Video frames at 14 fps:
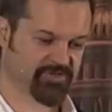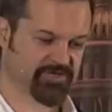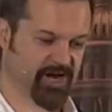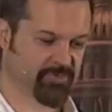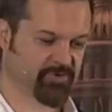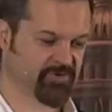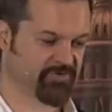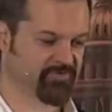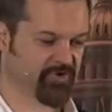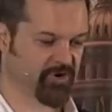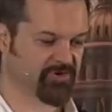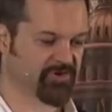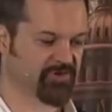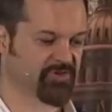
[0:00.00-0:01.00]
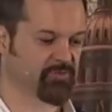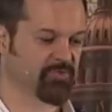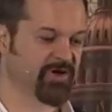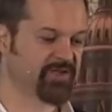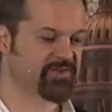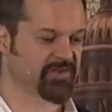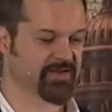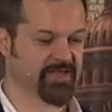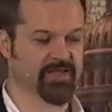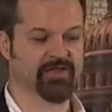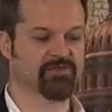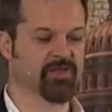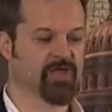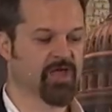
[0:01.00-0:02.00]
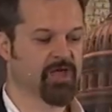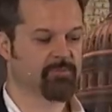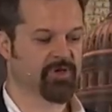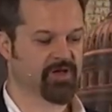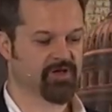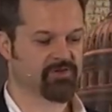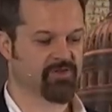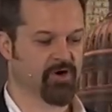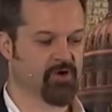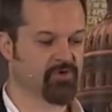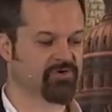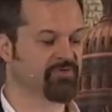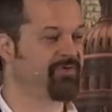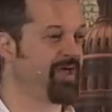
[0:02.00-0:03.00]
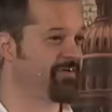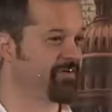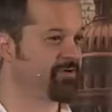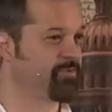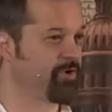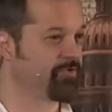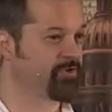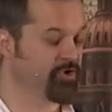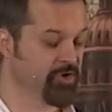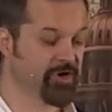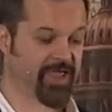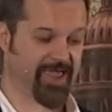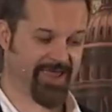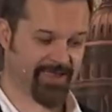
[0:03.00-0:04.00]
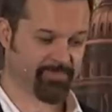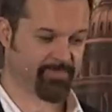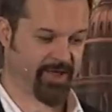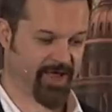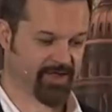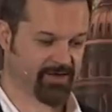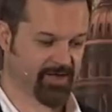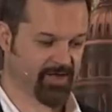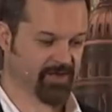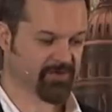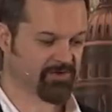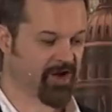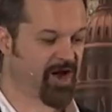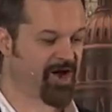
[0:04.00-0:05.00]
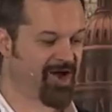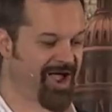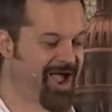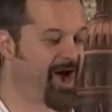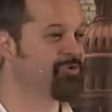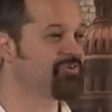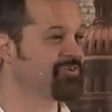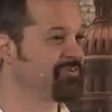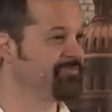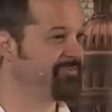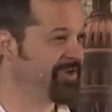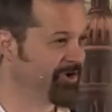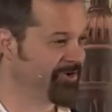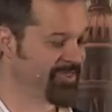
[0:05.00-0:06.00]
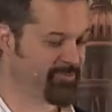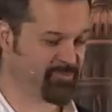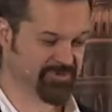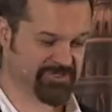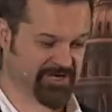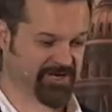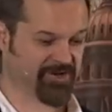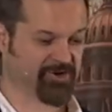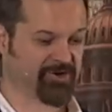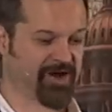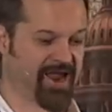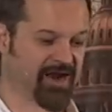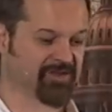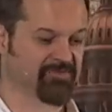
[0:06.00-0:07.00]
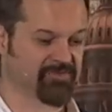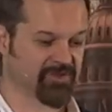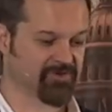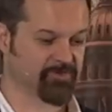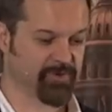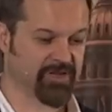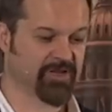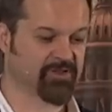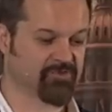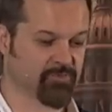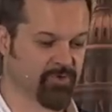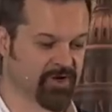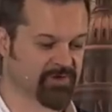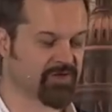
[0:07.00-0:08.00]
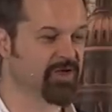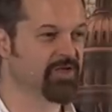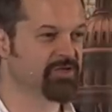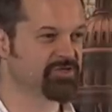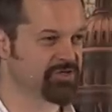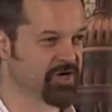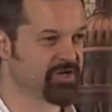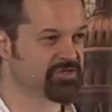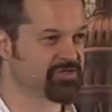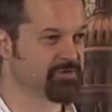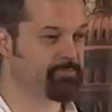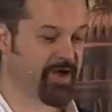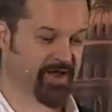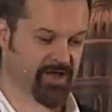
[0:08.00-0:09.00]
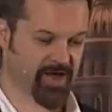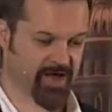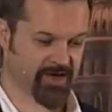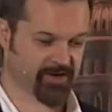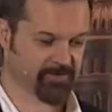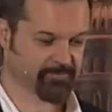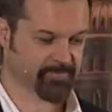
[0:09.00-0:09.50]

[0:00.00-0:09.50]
chapters and verses, the reason is because the hosts of heaven, both good and bad, saw how severe that particular act of disobedience was judged by God.